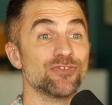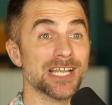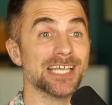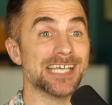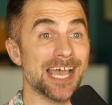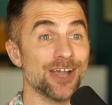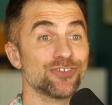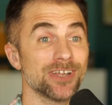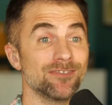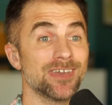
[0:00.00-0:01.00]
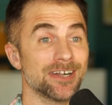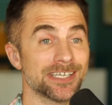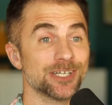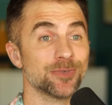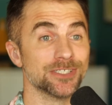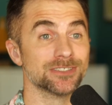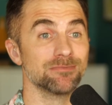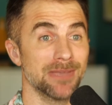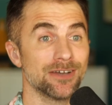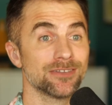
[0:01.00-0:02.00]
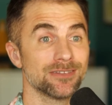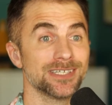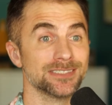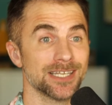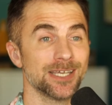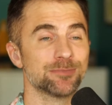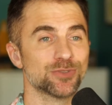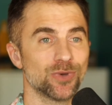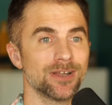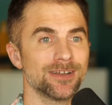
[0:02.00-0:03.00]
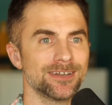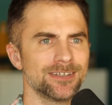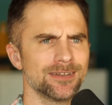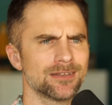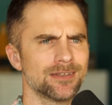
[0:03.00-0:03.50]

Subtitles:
you realize how great Val Kilmer's mouth, his lips were. Like,